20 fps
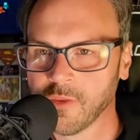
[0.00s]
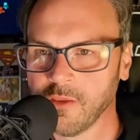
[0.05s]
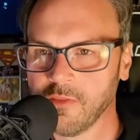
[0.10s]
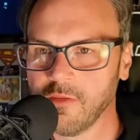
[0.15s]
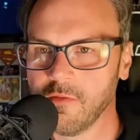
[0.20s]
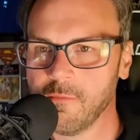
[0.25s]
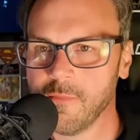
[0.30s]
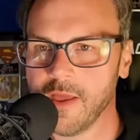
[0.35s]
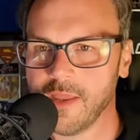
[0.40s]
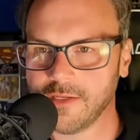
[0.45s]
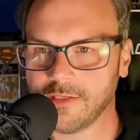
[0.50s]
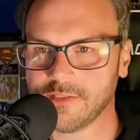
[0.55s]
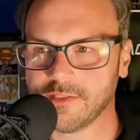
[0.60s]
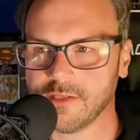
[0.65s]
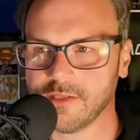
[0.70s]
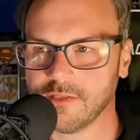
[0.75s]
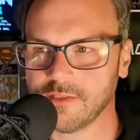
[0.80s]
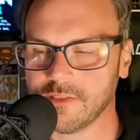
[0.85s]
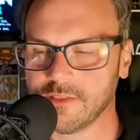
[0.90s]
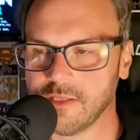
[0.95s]
the
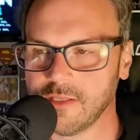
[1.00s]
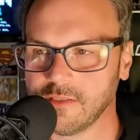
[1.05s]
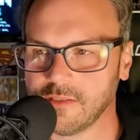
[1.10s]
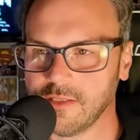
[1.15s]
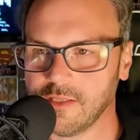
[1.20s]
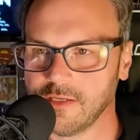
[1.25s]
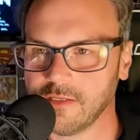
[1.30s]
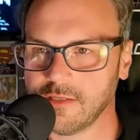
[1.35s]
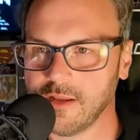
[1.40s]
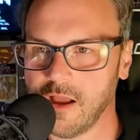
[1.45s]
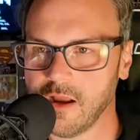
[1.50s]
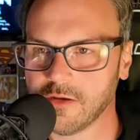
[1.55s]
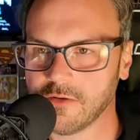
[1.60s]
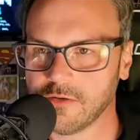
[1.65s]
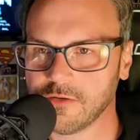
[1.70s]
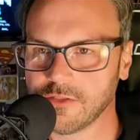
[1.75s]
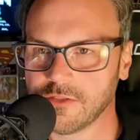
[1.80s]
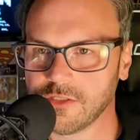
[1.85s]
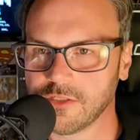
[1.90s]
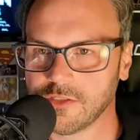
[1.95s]
medicines that, that
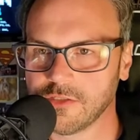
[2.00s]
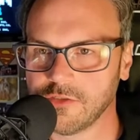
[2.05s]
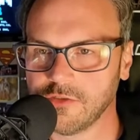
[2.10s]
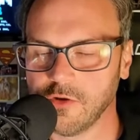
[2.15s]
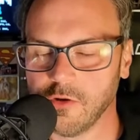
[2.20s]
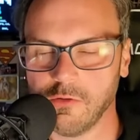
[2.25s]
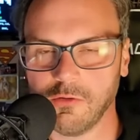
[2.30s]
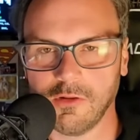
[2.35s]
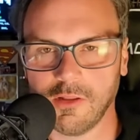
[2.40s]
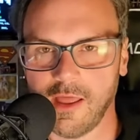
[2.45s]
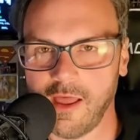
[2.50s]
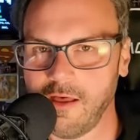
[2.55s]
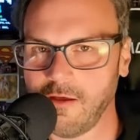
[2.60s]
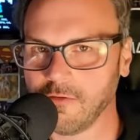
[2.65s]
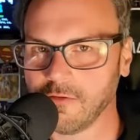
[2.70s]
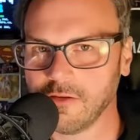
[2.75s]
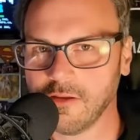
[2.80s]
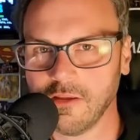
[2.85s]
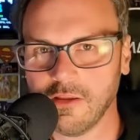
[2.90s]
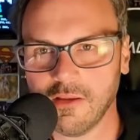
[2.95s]
doctors just dole
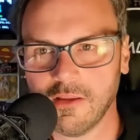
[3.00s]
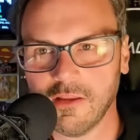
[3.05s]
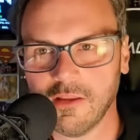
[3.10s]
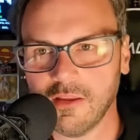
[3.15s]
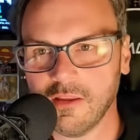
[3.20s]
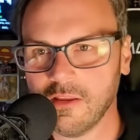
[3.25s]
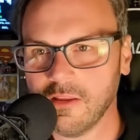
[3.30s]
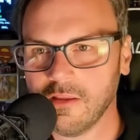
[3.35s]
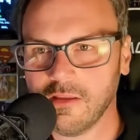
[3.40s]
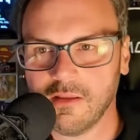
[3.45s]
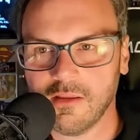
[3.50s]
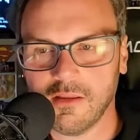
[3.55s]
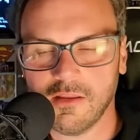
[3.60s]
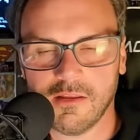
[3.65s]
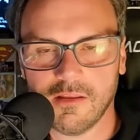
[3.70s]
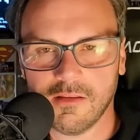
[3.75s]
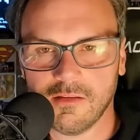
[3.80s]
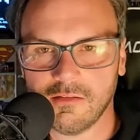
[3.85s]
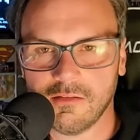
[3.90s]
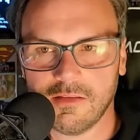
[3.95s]
out
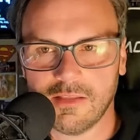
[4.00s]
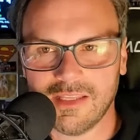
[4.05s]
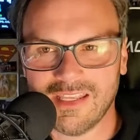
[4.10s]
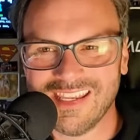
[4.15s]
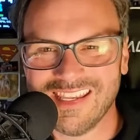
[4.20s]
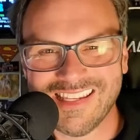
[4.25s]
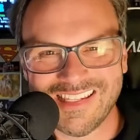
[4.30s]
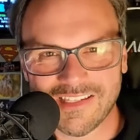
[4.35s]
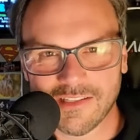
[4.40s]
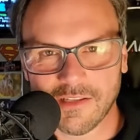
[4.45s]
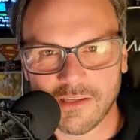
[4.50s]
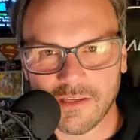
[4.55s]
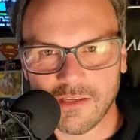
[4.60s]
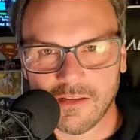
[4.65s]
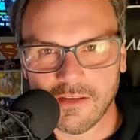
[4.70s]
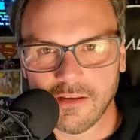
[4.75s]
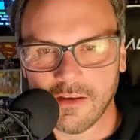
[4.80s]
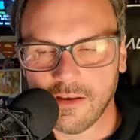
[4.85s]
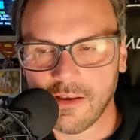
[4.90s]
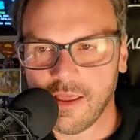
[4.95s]

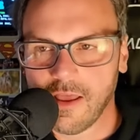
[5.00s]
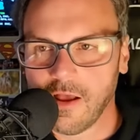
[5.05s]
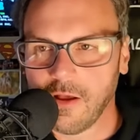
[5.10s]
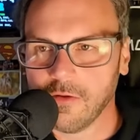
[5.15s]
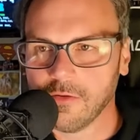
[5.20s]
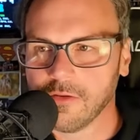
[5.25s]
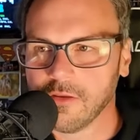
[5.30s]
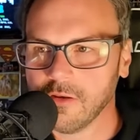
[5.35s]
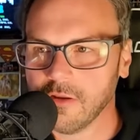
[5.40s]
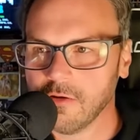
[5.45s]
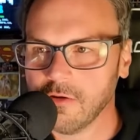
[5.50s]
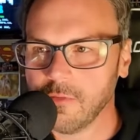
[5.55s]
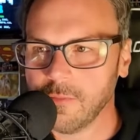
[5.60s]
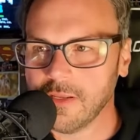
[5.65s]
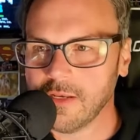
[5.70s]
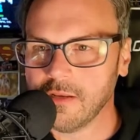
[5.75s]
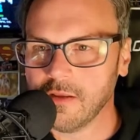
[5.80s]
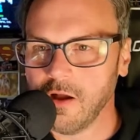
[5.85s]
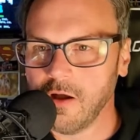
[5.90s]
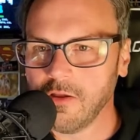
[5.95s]
easily now. You know, I
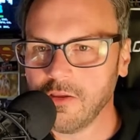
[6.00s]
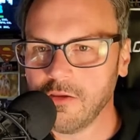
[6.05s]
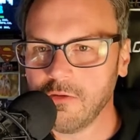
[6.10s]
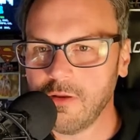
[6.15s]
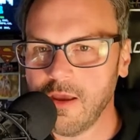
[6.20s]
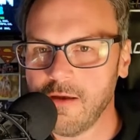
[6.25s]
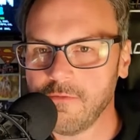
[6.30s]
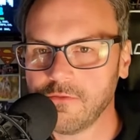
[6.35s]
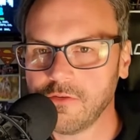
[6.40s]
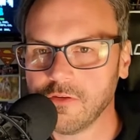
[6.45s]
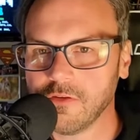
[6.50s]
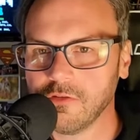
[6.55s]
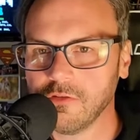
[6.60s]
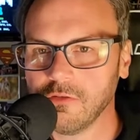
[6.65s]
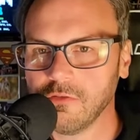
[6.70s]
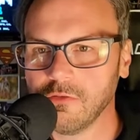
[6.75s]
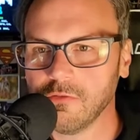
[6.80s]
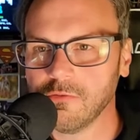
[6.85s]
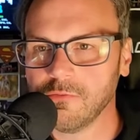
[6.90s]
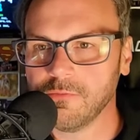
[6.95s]
mean, all you have to
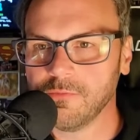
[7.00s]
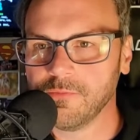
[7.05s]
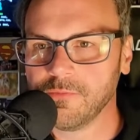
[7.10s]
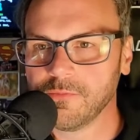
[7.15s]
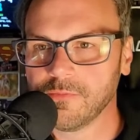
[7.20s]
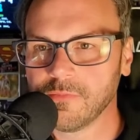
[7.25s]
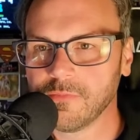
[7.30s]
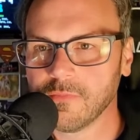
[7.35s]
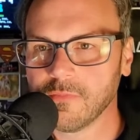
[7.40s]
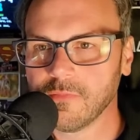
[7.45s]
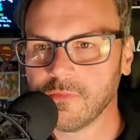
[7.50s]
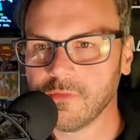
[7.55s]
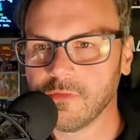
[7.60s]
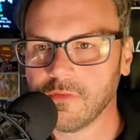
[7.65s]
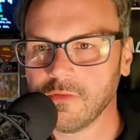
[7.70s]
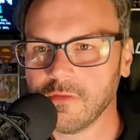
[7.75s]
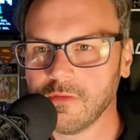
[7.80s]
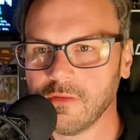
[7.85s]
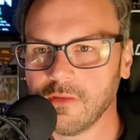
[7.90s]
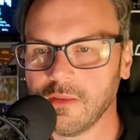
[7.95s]
do
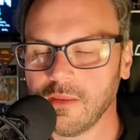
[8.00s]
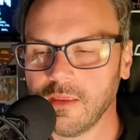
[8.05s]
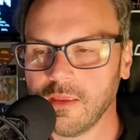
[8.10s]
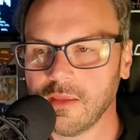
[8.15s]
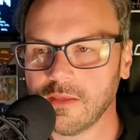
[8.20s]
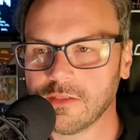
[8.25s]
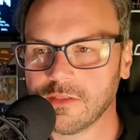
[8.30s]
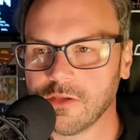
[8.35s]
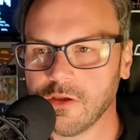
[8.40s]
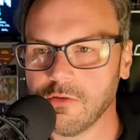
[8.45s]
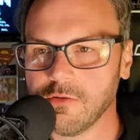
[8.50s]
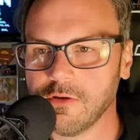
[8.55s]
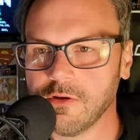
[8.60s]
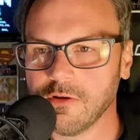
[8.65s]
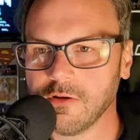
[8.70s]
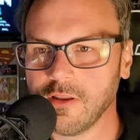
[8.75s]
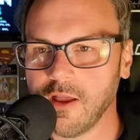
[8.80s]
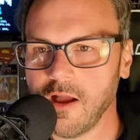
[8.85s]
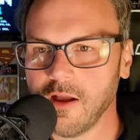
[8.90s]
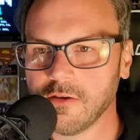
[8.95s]
is go to
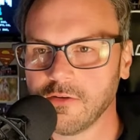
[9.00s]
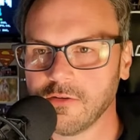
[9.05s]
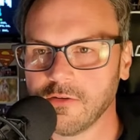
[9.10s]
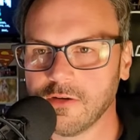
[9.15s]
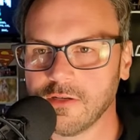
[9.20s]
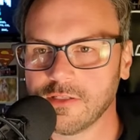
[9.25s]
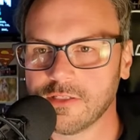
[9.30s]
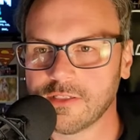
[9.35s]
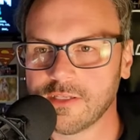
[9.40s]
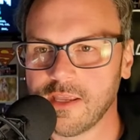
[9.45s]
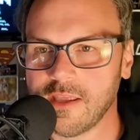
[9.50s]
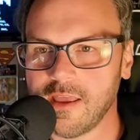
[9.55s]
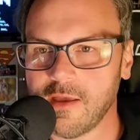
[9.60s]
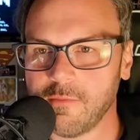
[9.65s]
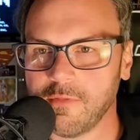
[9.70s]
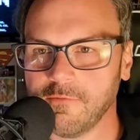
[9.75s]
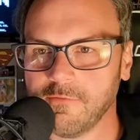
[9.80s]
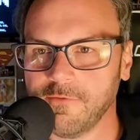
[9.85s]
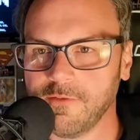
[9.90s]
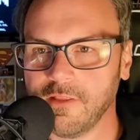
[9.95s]
your doctor and say, I've
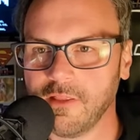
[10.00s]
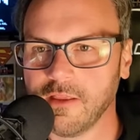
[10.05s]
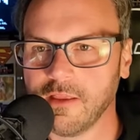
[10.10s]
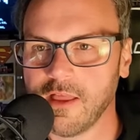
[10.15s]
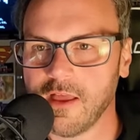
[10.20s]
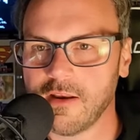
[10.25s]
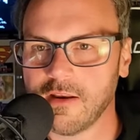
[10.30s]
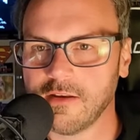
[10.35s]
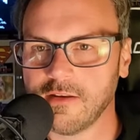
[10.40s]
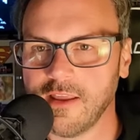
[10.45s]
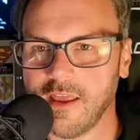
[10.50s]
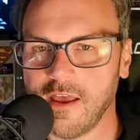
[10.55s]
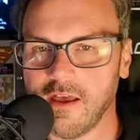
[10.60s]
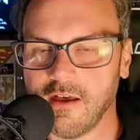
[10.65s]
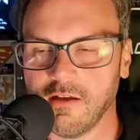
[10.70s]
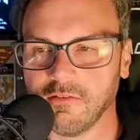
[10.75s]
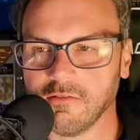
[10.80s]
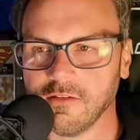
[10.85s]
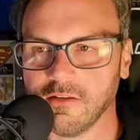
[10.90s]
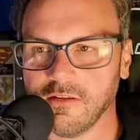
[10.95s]
been feeling kind of
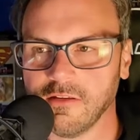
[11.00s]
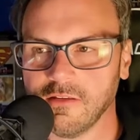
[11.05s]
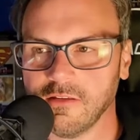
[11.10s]
down,